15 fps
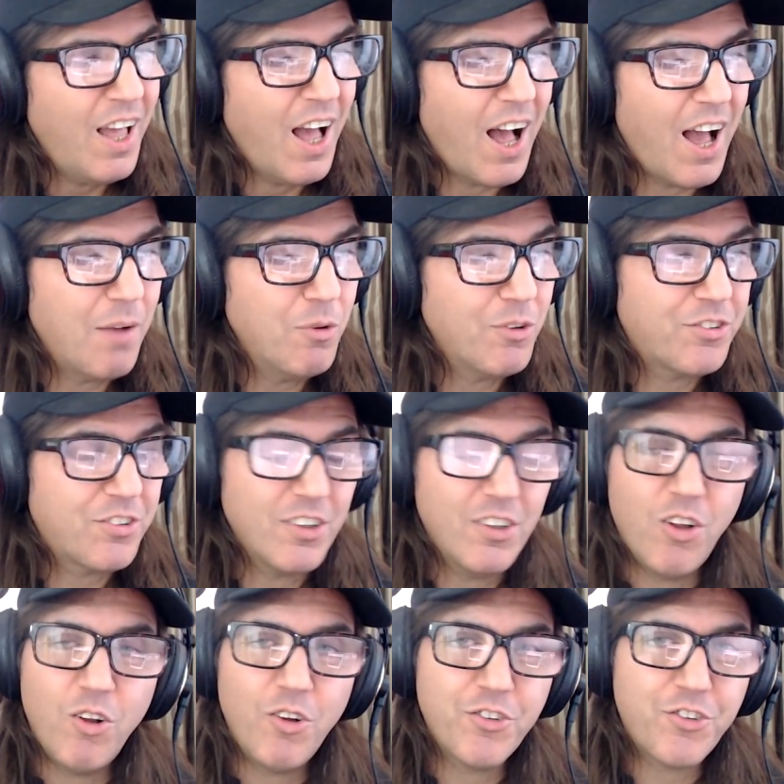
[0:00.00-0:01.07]
I will still
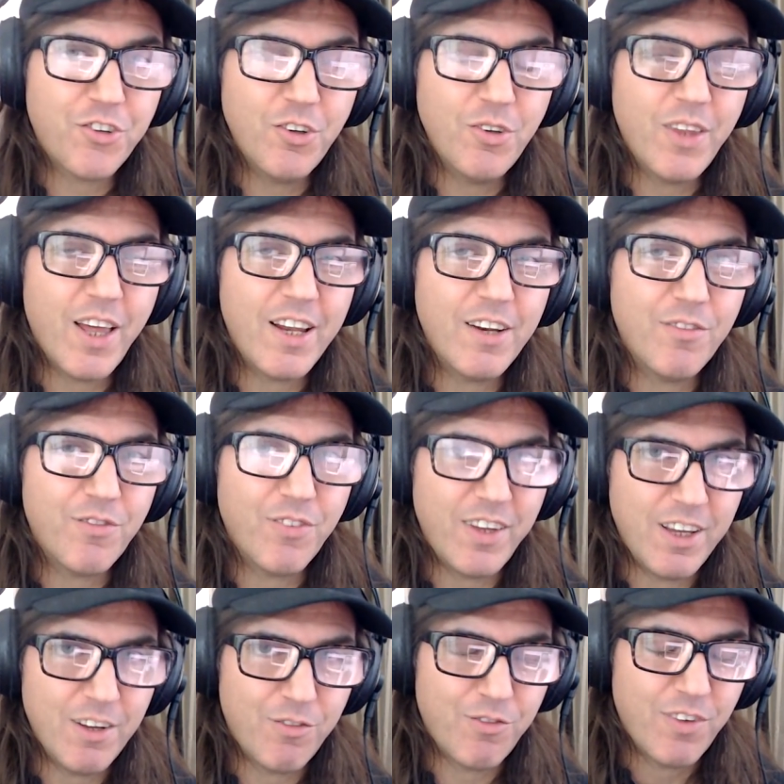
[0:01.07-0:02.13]
hold true that if
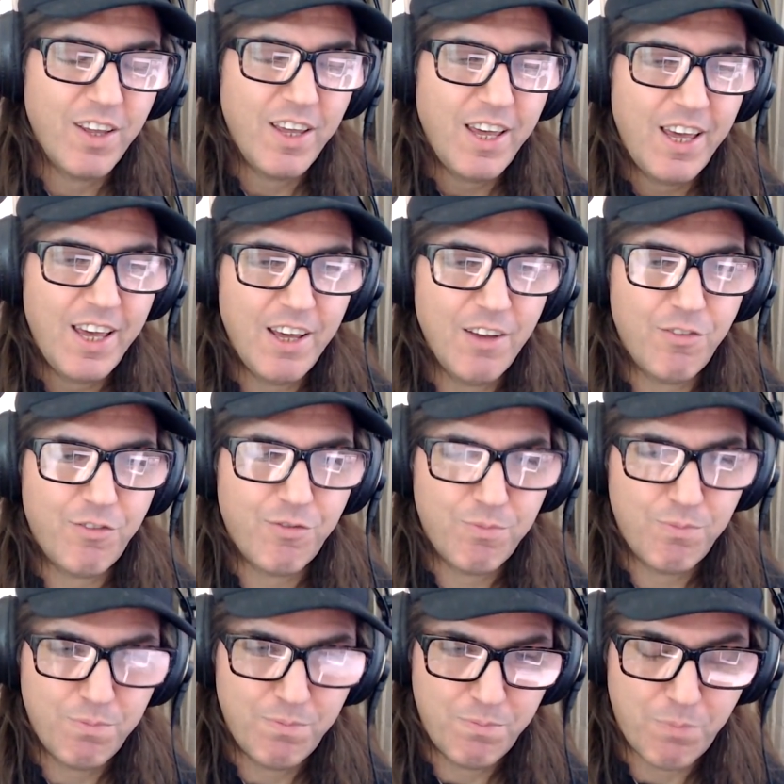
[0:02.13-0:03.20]
if if
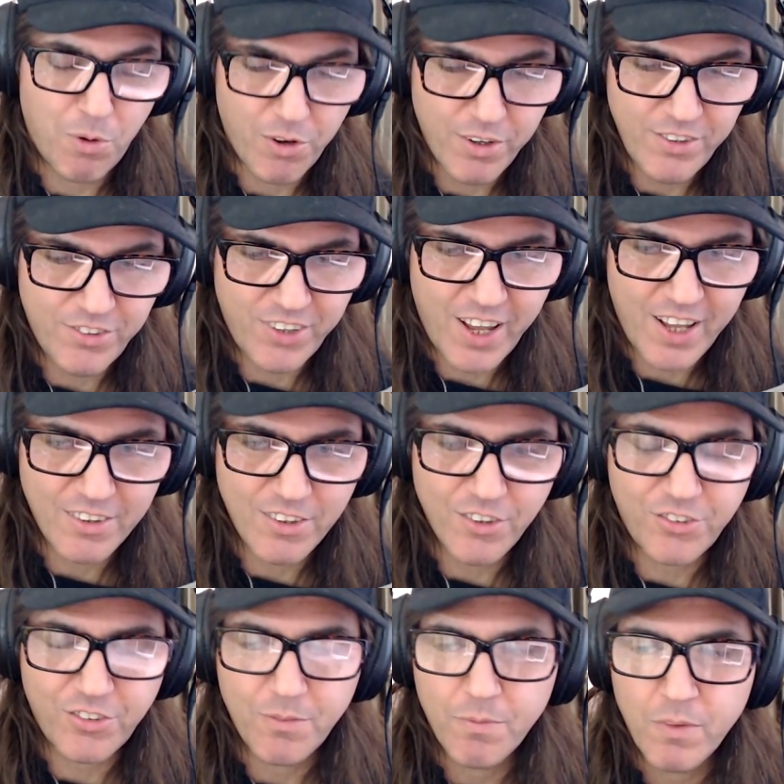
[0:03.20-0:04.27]
Bernie
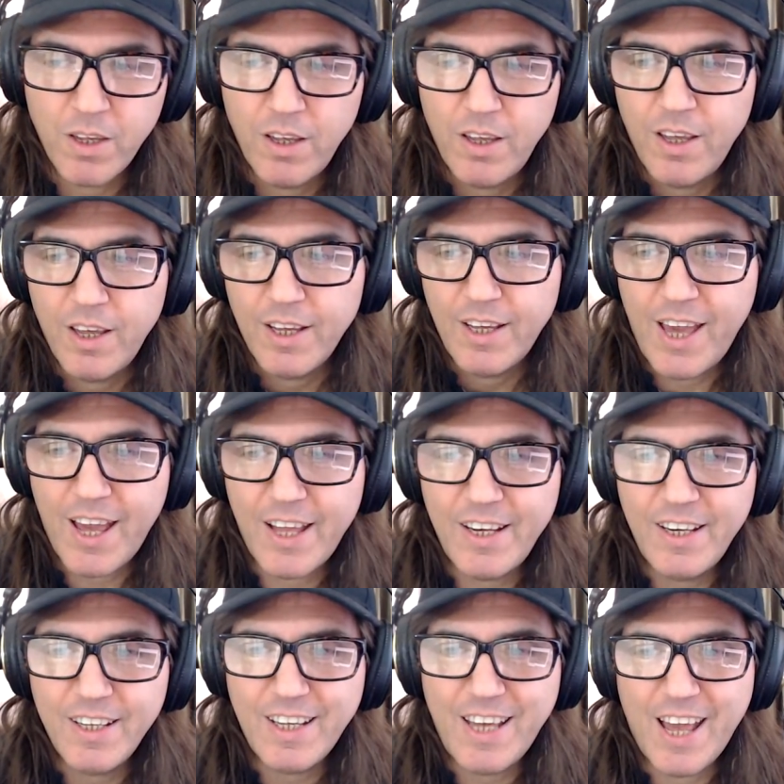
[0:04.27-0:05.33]
Sanders
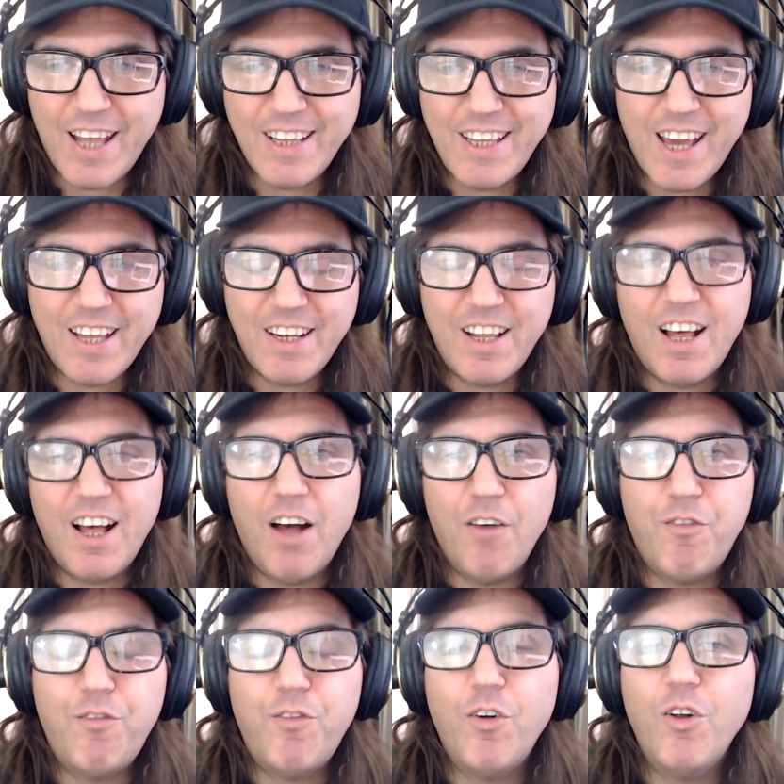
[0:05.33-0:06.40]
can can get a
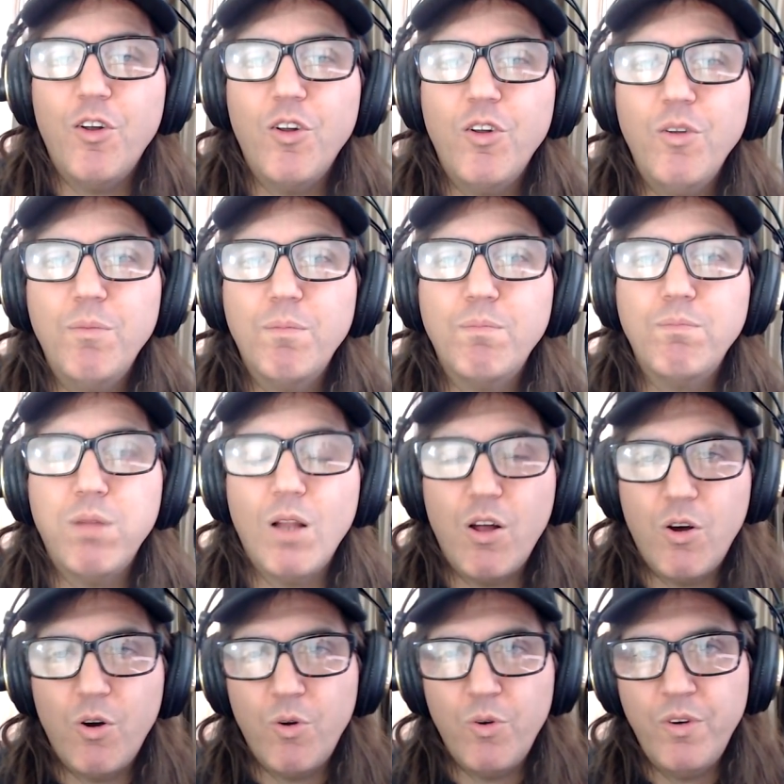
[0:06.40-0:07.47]
full
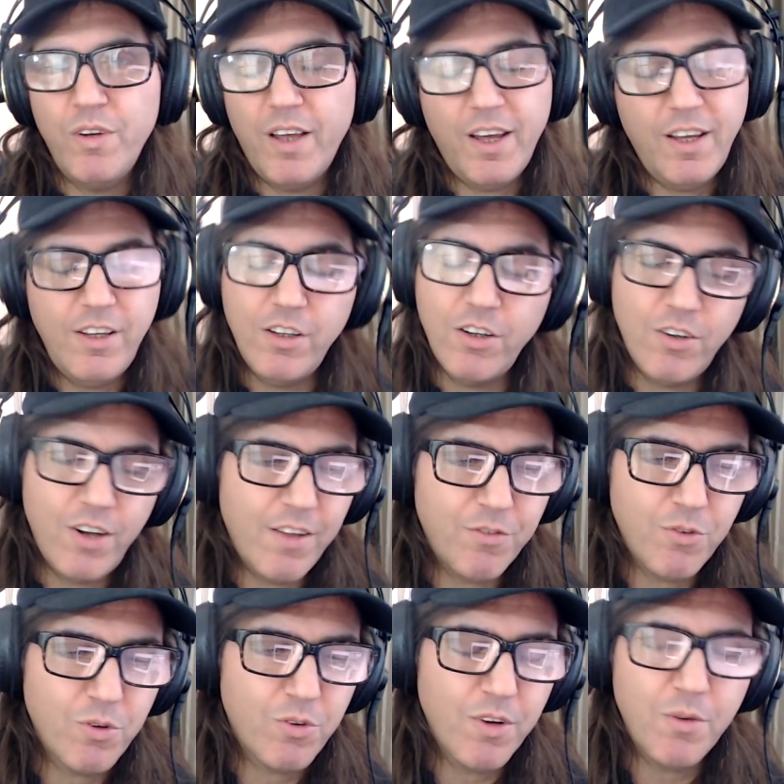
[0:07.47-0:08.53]
blown you don't have
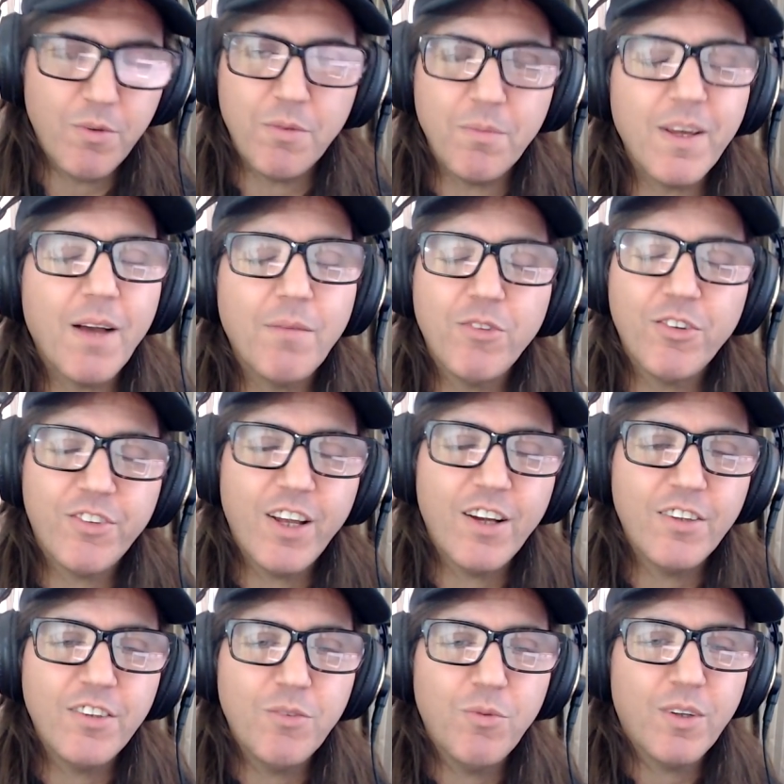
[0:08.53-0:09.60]
to agree with me. I'm just
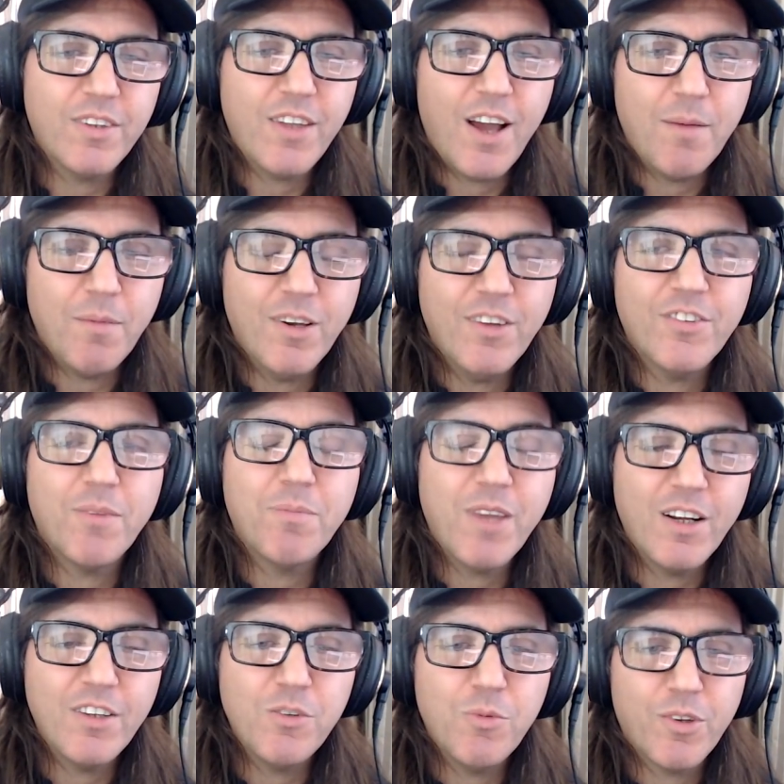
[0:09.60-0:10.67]
telling you what time it is. I'm
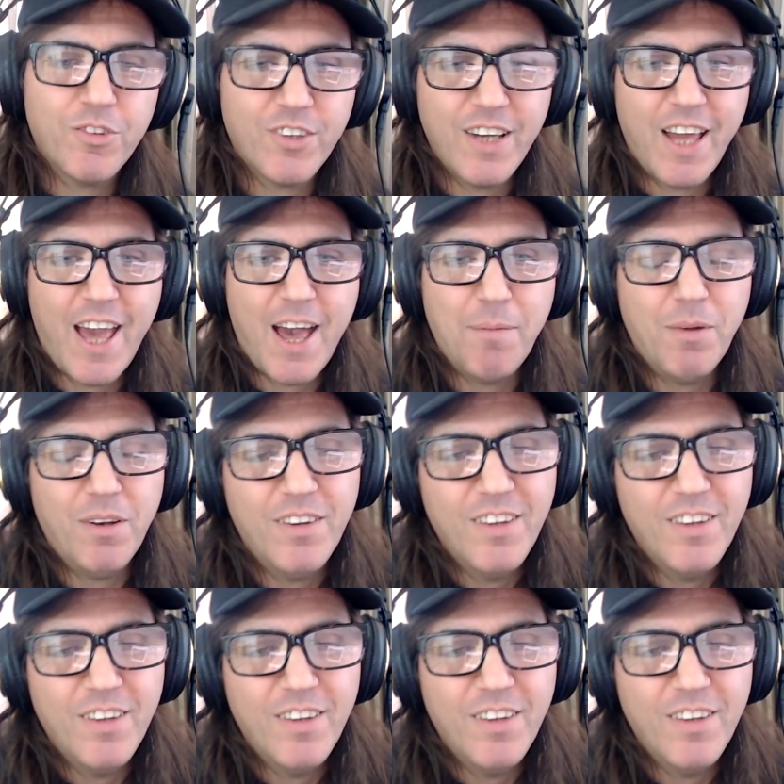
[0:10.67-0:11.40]
telling you what's going to happen.